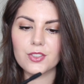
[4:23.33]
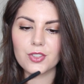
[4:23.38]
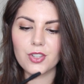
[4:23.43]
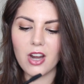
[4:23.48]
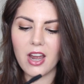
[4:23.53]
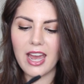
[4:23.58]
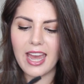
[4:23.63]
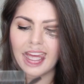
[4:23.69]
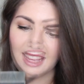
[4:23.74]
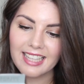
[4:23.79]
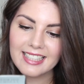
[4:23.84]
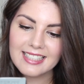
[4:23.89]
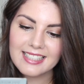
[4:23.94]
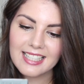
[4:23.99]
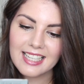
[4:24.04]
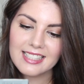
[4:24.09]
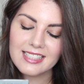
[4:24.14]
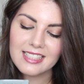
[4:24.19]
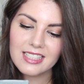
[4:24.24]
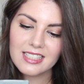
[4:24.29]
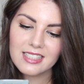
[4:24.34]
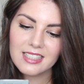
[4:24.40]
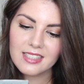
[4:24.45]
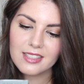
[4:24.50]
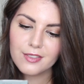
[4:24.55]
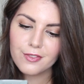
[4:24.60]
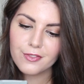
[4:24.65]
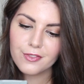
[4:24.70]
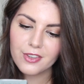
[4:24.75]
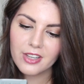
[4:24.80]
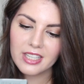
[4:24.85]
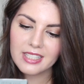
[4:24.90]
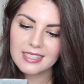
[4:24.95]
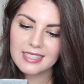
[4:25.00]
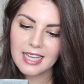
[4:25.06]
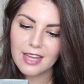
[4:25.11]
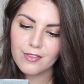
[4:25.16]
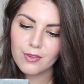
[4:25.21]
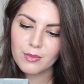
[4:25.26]
try. It says this is the
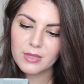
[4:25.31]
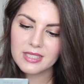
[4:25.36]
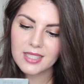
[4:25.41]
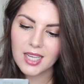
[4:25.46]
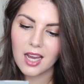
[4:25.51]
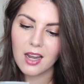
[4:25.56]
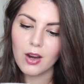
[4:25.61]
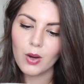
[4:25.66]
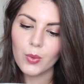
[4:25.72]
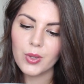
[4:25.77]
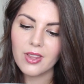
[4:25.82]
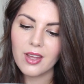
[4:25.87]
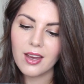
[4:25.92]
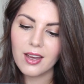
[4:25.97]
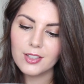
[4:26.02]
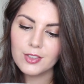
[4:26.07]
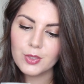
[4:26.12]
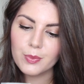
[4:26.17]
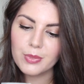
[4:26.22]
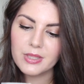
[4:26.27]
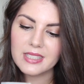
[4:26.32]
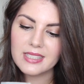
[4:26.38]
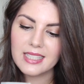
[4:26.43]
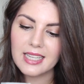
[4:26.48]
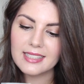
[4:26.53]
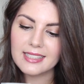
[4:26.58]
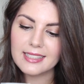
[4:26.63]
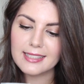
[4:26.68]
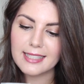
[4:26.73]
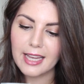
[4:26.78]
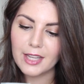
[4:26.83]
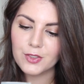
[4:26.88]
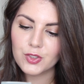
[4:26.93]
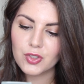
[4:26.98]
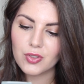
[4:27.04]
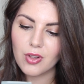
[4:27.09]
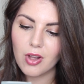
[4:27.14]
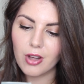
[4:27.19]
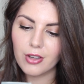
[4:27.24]
first ever mascara with 100%
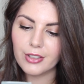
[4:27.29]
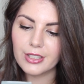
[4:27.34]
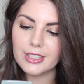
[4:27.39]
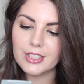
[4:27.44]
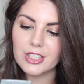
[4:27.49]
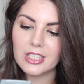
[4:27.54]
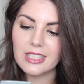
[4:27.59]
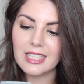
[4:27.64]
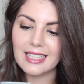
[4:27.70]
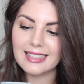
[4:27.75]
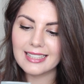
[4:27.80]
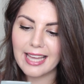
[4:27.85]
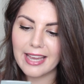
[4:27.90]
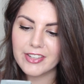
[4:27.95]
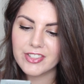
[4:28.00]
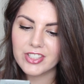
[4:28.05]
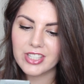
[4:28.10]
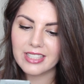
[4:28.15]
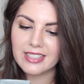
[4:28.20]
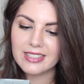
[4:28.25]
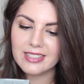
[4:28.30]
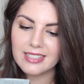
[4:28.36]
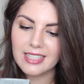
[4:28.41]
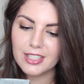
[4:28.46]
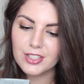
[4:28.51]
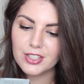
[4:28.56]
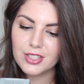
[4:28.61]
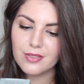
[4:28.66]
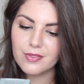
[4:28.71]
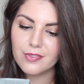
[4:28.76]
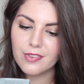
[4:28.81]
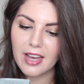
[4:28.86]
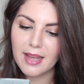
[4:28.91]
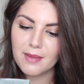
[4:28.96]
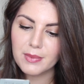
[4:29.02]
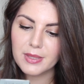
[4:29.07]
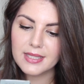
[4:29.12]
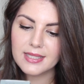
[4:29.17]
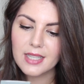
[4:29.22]
natural origin lash extension
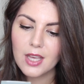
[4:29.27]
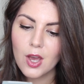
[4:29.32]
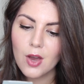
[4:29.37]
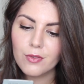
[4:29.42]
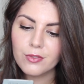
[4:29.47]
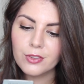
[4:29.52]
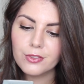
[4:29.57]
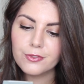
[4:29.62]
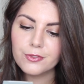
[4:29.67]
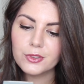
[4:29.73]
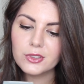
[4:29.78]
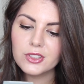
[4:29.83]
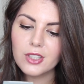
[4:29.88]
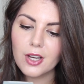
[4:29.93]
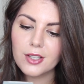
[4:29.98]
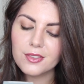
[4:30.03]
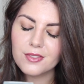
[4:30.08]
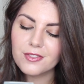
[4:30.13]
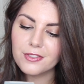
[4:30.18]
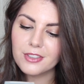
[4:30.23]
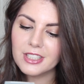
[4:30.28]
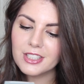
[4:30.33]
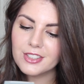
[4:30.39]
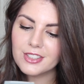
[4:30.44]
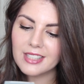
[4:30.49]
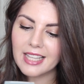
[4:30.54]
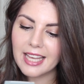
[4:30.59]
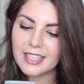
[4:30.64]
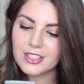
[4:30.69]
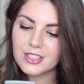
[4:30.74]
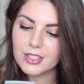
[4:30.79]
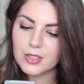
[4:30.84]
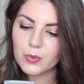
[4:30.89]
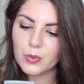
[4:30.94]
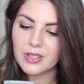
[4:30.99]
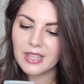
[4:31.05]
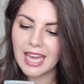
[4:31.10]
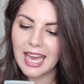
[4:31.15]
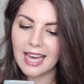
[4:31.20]
fibers for full-on fringe
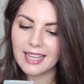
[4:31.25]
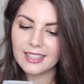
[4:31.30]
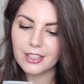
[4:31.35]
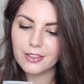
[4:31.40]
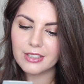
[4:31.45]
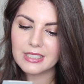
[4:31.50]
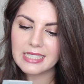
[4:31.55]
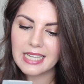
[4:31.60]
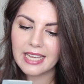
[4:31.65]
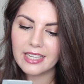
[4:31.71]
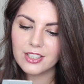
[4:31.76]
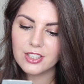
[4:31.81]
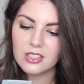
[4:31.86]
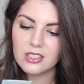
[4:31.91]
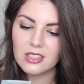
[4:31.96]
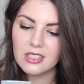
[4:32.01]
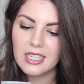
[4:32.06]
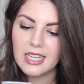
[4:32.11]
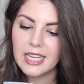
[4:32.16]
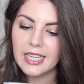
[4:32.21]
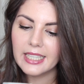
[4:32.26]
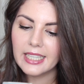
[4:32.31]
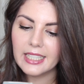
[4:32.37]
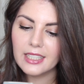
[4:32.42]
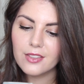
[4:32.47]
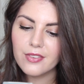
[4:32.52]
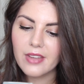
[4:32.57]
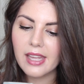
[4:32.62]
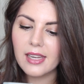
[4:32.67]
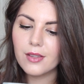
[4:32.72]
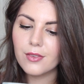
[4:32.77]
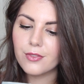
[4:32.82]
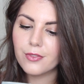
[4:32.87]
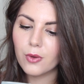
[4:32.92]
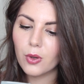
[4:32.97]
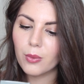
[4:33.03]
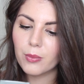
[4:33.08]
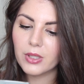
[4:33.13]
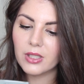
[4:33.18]
lashes without irritation. Innovative
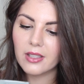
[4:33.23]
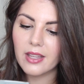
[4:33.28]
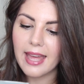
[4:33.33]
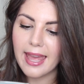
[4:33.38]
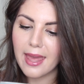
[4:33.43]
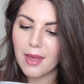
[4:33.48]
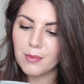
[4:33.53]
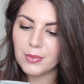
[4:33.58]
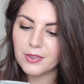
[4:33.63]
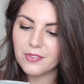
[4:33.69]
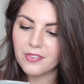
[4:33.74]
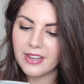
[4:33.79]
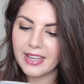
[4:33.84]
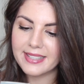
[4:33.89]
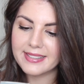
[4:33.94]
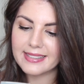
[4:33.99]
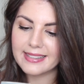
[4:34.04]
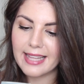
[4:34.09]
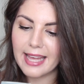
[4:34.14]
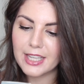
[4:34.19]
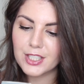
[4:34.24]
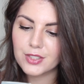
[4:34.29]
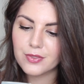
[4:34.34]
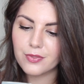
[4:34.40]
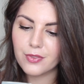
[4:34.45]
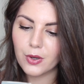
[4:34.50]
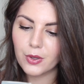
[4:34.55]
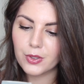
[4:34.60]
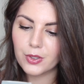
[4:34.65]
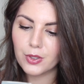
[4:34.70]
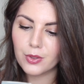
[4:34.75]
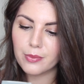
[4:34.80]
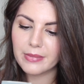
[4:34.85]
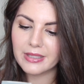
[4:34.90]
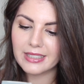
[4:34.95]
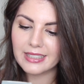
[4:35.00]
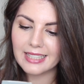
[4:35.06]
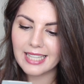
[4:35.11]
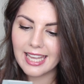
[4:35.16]
formula amplifies lash
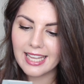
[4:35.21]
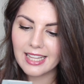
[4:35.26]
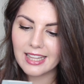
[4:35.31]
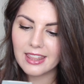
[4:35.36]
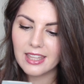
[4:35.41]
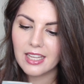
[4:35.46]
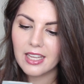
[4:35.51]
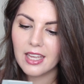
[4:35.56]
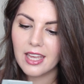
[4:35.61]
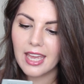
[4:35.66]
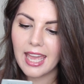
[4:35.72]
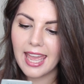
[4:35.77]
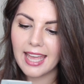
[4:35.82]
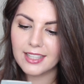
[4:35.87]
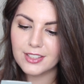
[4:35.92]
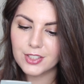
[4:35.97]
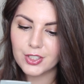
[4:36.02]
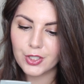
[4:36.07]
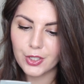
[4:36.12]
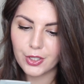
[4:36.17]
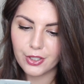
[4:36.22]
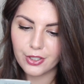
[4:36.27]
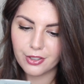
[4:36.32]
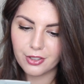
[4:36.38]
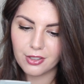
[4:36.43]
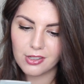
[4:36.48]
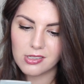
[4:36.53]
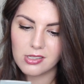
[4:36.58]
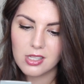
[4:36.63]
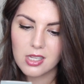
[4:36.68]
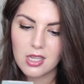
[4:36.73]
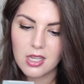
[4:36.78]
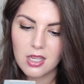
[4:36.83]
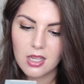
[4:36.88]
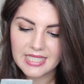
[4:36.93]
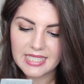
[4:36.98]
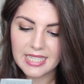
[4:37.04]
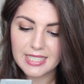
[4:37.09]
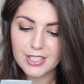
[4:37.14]
volume, length, and curl.
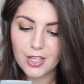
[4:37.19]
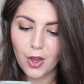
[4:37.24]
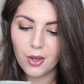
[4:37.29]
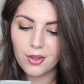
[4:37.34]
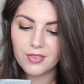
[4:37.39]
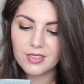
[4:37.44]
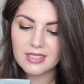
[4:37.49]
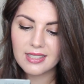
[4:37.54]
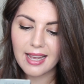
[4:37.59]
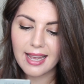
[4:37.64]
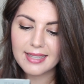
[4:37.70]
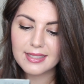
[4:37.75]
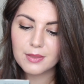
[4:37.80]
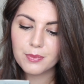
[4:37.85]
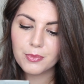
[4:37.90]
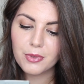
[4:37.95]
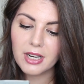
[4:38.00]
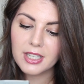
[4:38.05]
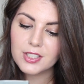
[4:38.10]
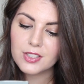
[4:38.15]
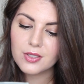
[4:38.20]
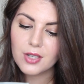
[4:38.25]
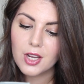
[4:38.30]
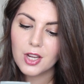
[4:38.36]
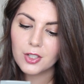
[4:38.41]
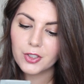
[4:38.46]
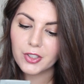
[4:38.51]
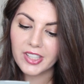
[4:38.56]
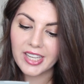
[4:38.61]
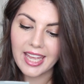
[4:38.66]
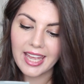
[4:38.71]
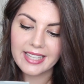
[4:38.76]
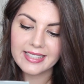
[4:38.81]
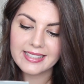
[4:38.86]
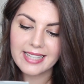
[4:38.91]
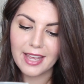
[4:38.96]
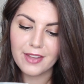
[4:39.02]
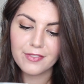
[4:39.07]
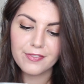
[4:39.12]
It says the oversized brush
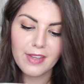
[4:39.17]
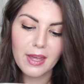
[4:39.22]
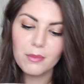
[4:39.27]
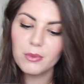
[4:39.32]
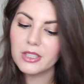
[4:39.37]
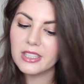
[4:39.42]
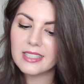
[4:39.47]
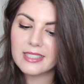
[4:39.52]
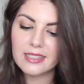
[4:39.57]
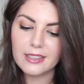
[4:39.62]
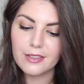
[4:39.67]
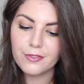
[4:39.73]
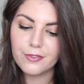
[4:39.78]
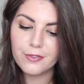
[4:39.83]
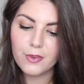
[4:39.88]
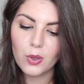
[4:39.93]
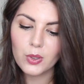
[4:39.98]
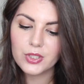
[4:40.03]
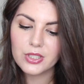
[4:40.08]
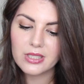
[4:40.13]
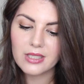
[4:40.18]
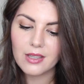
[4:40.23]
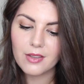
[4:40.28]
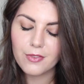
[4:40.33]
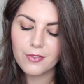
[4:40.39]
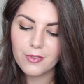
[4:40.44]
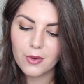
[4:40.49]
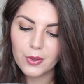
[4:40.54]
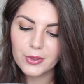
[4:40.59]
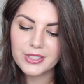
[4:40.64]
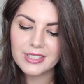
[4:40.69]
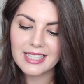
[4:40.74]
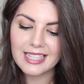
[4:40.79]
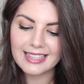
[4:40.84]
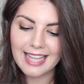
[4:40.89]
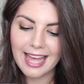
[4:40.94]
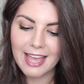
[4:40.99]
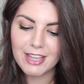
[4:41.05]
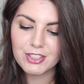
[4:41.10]
creates a fabulously false
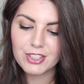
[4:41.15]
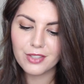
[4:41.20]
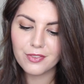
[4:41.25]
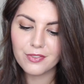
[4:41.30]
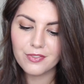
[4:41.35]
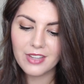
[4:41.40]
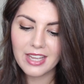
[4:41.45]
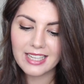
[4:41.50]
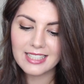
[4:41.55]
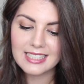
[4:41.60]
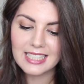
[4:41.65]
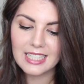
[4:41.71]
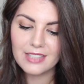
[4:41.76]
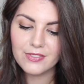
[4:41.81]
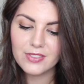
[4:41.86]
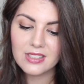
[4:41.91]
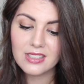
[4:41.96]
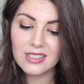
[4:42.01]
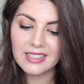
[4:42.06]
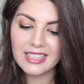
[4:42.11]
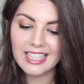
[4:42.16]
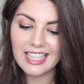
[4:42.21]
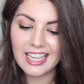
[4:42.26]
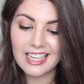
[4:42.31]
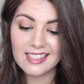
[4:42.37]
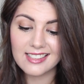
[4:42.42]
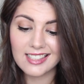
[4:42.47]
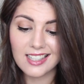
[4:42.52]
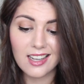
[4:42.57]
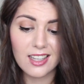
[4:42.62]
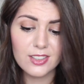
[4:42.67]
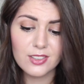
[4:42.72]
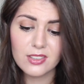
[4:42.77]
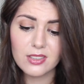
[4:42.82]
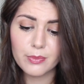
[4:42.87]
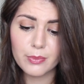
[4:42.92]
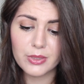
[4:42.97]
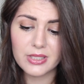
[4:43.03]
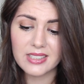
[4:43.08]
lash effect instantly, and it's
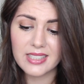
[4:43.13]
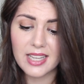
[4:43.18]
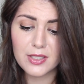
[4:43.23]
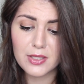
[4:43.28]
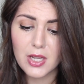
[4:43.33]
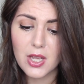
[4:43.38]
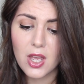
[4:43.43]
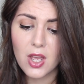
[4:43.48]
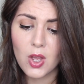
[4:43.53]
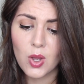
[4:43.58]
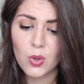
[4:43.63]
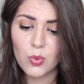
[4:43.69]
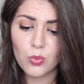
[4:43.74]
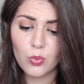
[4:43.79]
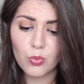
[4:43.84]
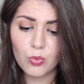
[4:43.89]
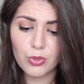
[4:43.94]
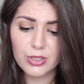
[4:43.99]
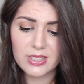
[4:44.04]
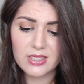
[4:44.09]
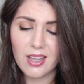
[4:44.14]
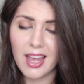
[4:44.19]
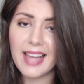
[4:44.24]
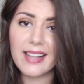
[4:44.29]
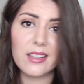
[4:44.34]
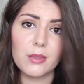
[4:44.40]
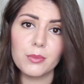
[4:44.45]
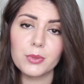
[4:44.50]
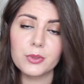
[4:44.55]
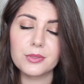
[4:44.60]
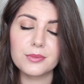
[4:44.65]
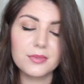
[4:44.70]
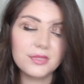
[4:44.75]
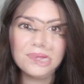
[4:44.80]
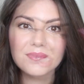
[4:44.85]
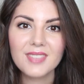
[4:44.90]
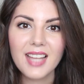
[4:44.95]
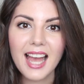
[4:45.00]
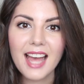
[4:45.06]
100% recyclable.
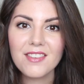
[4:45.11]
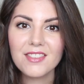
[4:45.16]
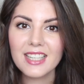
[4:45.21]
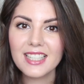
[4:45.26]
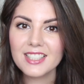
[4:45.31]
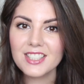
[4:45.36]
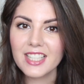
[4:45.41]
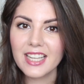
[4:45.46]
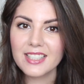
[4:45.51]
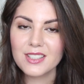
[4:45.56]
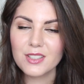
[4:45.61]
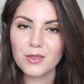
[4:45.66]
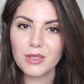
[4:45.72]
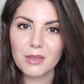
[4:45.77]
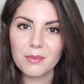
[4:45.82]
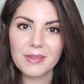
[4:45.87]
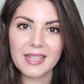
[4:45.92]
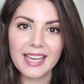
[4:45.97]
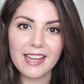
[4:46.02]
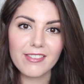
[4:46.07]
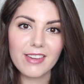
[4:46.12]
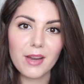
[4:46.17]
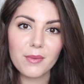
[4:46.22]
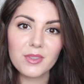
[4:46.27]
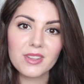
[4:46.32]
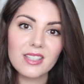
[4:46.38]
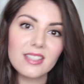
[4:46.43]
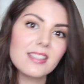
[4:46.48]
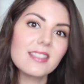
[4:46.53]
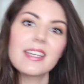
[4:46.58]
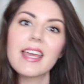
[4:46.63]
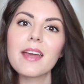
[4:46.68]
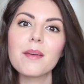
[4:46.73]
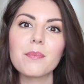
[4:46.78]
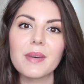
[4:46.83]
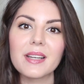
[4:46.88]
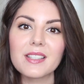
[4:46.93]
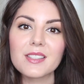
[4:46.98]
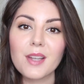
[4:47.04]
I haven't had a chance to really play around with this
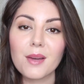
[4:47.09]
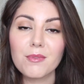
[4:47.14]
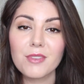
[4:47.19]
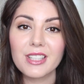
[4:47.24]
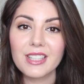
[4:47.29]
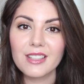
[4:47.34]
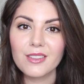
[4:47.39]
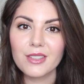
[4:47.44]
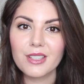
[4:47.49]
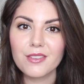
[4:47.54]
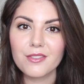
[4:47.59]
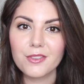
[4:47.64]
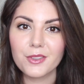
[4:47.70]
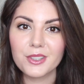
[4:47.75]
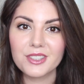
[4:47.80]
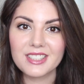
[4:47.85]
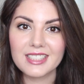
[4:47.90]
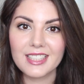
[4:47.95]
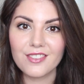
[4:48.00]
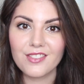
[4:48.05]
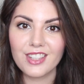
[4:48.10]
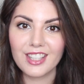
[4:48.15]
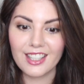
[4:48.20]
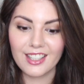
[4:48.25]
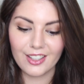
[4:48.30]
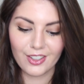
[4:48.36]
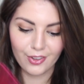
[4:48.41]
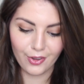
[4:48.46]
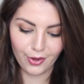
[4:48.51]
yet, but I'm really looking forward to giving it a